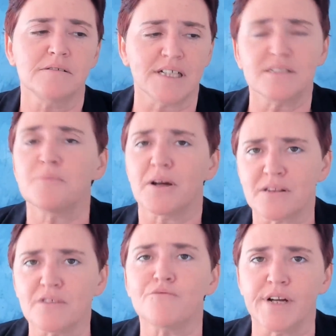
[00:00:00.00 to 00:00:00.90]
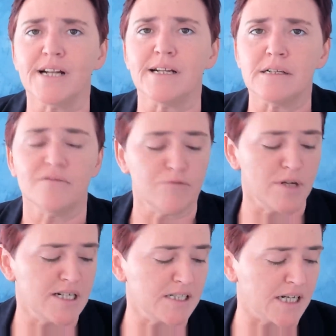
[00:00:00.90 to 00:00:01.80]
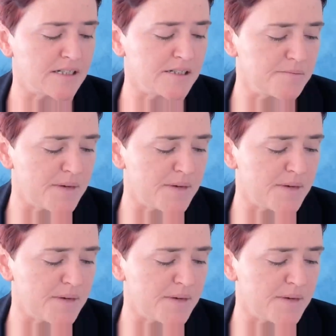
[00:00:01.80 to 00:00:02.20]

That's the part that really, really saddens